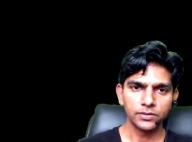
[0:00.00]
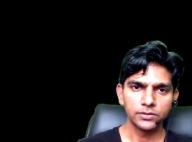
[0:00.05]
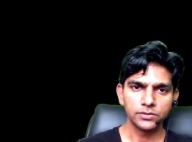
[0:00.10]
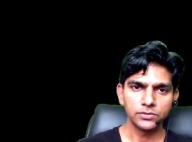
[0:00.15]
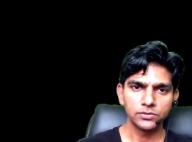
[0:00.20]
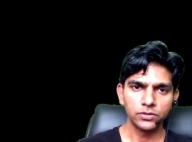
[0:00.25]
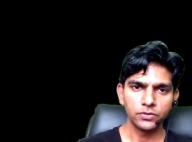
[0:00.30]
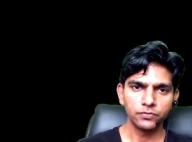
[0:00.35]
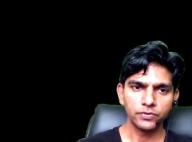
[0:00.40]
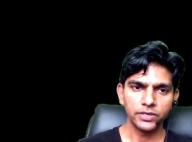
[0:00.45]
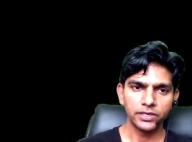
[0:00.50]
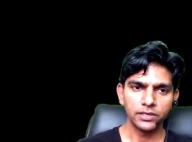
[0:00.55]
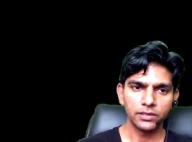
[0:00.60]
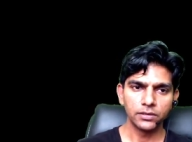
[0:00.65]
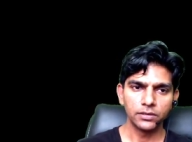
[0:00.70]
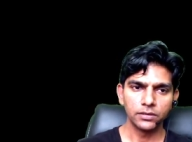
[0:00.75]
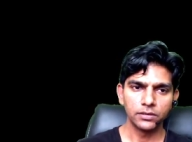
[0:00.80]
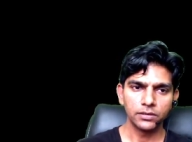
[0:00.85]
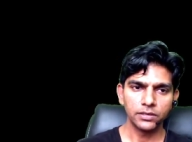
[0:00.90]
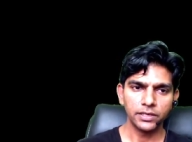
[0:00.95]
So if I
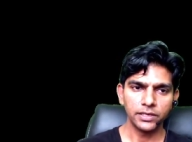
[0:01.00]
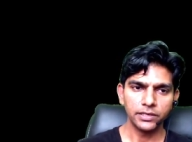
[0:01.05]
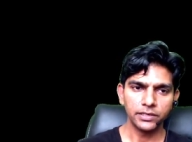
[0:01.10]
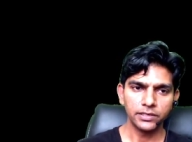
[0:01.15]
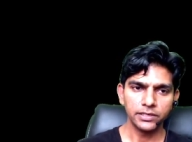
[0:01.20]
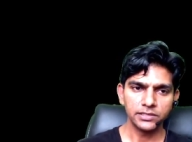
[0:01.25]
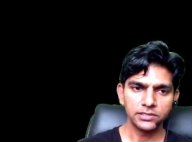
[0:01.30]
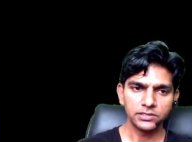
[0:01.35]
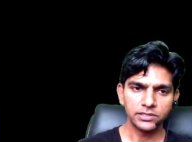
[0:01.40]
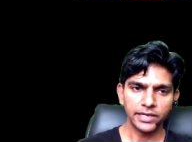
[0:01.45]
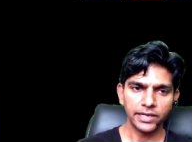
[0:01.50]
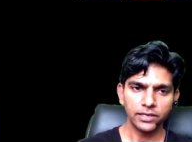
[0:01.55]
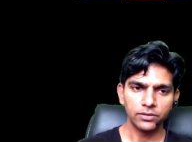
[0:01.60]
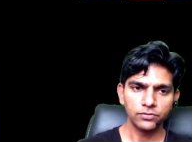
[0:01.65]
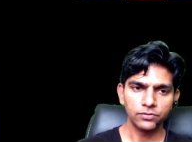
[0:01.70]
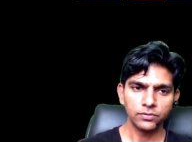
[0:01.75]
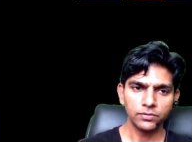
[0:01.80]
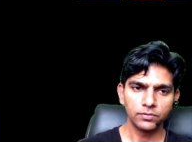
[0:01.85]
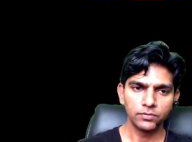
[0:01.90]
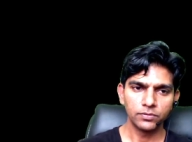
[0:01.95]
take it as
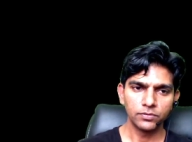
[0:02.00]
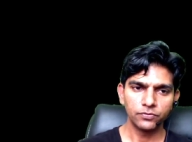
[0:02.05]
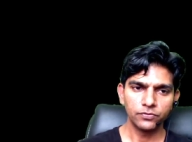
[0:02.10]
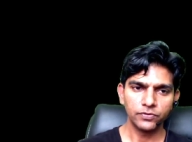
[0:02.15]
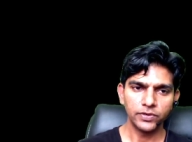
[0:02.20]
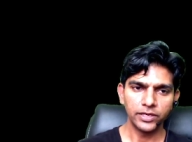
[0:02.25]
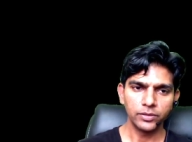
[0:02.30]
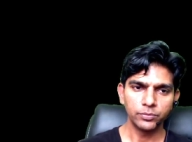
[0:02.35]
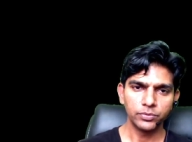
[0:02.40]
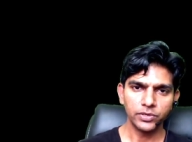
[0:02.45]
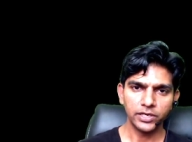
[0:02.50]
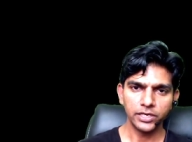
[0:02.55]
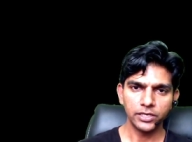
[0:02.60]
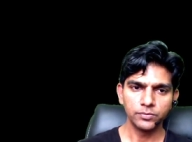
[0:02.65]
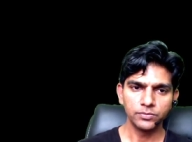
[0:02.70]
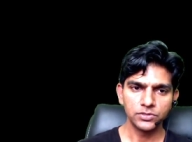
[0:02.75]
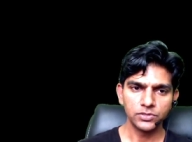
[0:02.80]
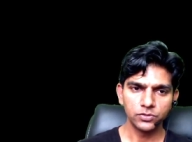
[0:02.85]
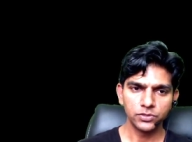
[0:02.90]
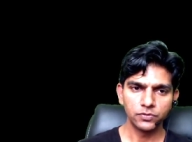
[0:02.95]
tan phi
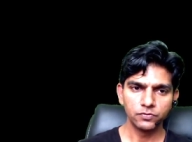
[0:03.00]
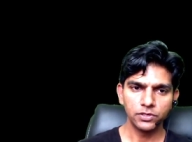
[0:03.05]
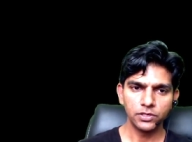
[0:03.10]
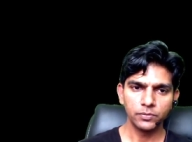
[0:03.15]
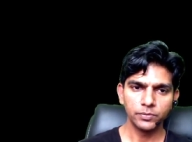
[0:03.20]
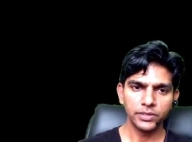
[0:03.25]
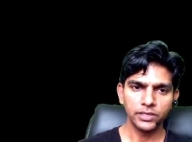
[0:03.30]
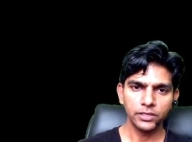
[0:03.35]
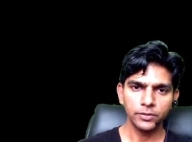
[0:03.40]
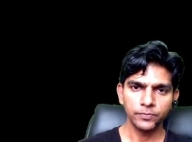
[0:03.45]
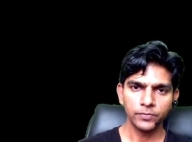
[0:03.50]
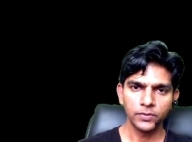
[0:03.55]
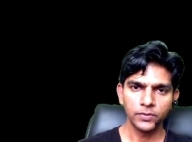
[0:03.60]
prime, so it will be